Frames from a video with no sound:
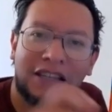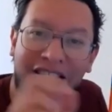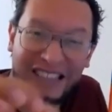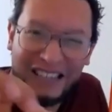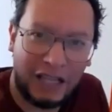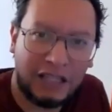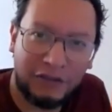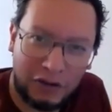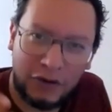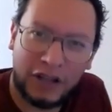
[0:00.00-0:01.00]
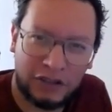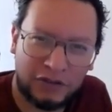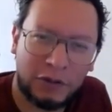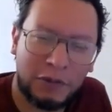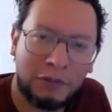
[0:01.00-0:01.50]
Selective
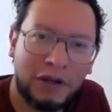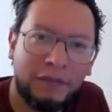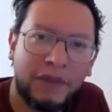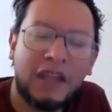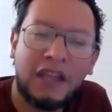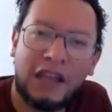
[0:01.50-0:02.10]
correction, remember?